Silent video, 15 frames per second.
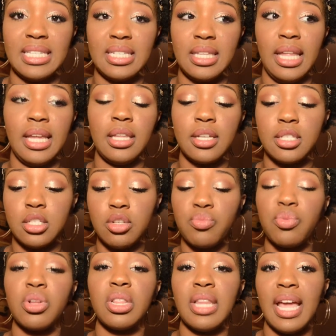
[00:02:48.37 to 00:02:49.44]
Like it looks
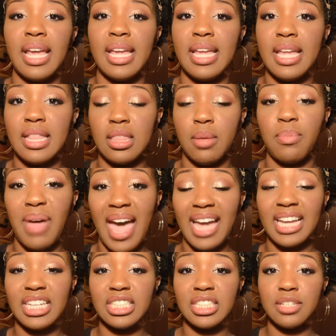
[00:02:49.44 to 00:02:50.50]
super light in the
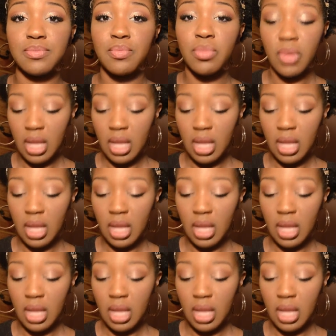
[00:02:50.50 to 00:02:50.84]
packaging,